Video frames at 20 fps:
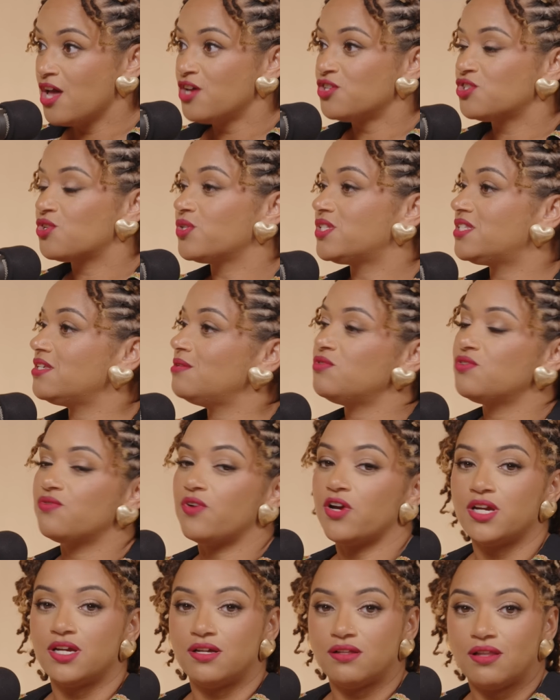So it seems
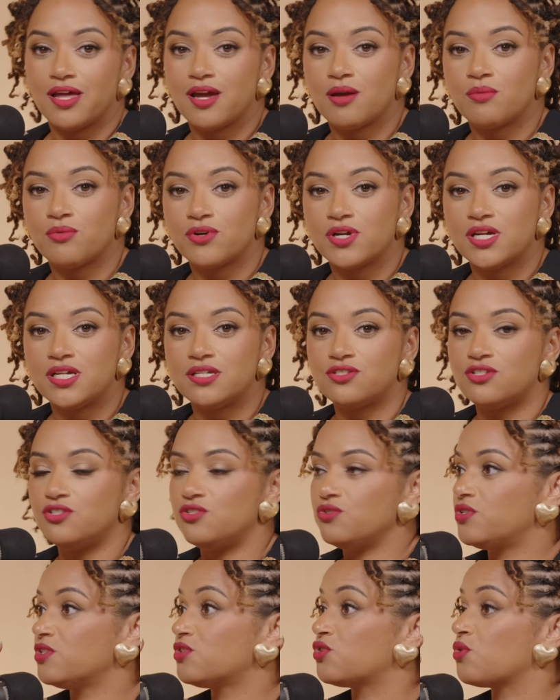very glamorous to
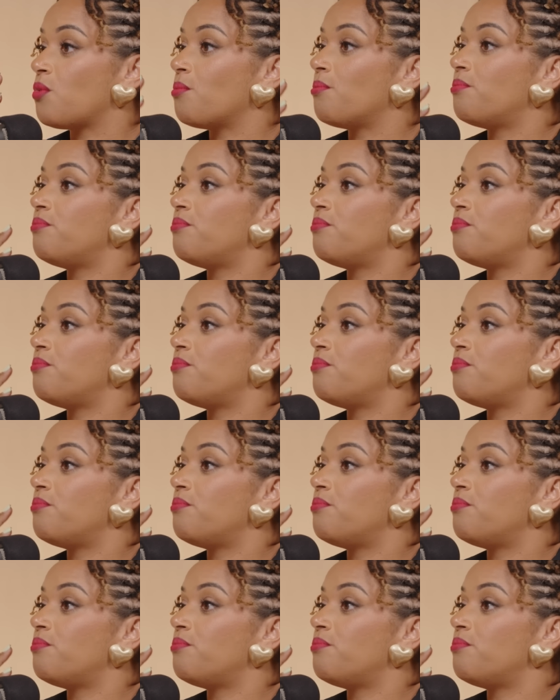do this